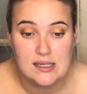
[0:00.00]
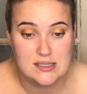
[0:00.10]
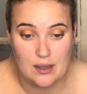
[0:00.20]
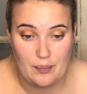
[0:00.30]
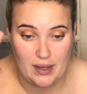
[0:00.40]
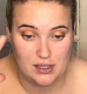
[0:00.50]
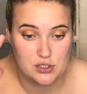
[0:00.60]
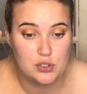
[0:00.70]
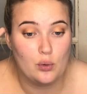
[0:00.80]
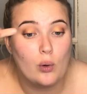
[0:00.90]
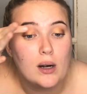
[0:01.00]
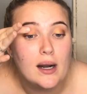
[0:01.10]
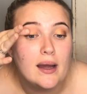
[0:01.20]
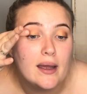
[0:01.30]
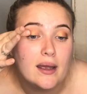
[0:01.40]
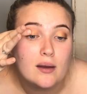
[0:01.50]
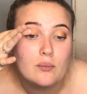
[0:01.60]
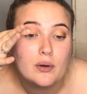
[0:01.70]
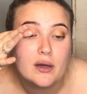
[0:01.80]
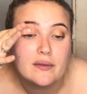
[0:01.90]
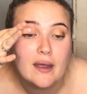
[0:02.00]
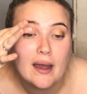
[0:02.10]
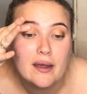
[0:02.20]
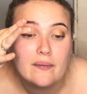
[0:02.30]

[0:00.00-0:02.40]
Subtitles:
dip into Aura and put that